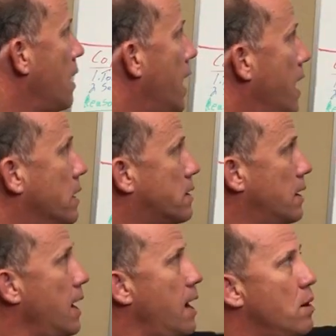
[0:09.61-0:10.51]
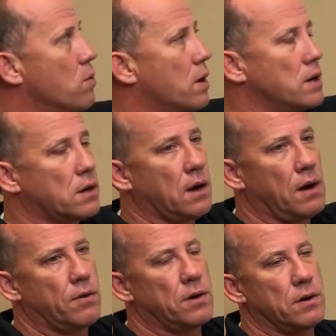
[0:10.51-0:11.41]
And today we're going to
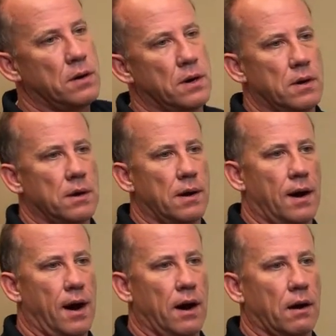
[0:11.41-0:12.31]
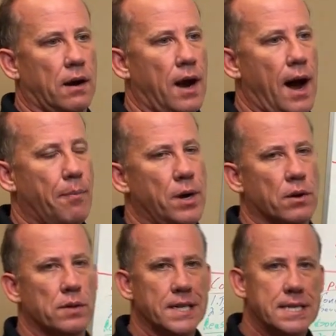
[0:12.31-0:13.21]
cover
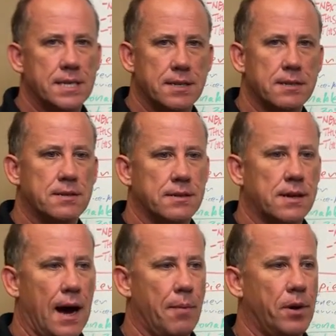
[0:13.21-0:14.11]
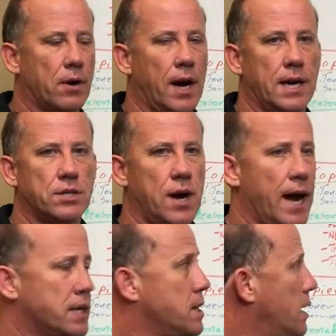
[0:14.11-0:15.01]
copier leases and copier
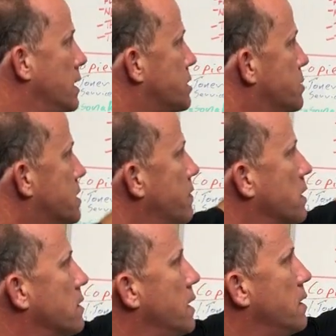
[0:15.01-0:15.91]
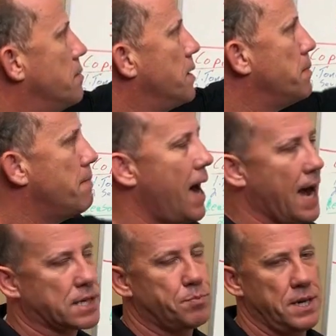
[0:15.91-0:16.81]
contracts, specifically the
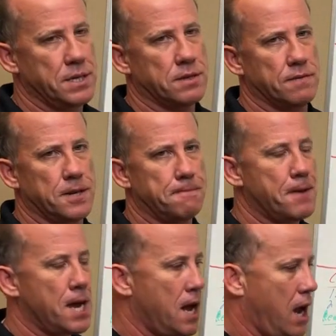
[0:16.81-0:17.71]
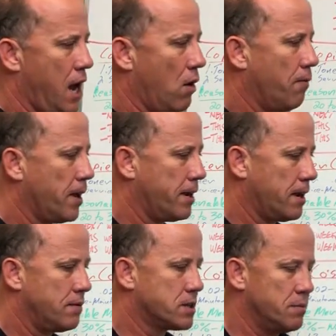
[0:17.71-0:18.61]
min-max piece of it. And hopefully I can
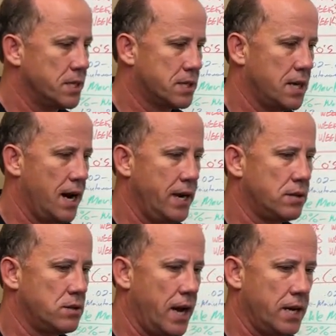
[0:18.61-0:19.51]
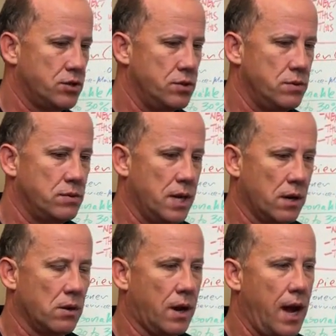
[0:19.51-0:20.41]
give you some insight as you take a
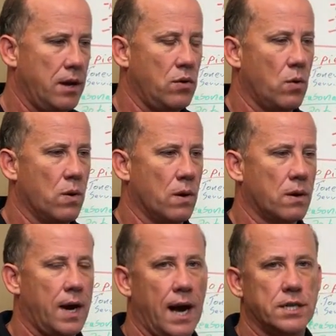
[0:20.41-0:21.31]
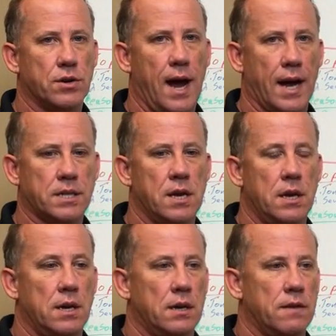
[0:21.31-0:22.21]
look at your contracts
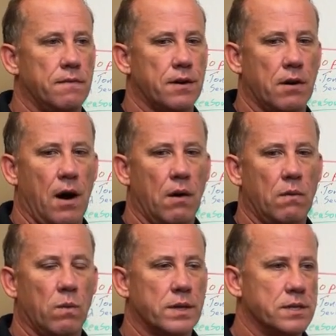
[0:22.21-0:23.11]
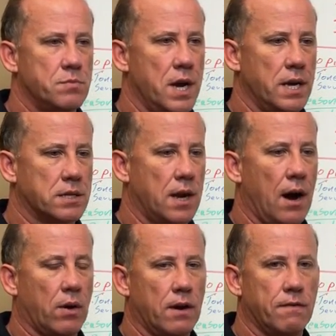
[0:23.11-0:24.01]
to figure out what this means and
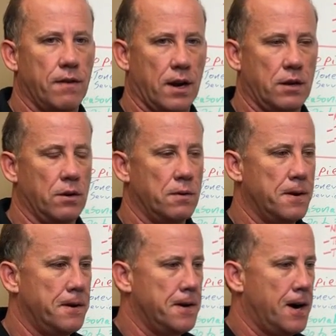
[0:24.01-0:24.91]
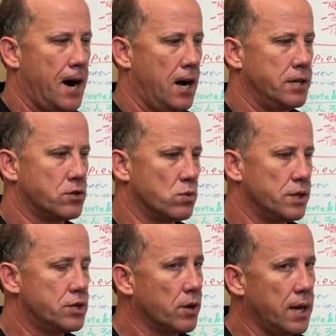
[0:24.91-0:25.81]
how it can affect you. It's a
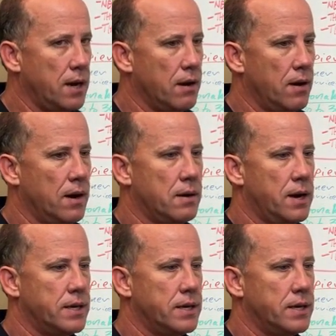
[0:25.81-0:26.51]
really tricky area.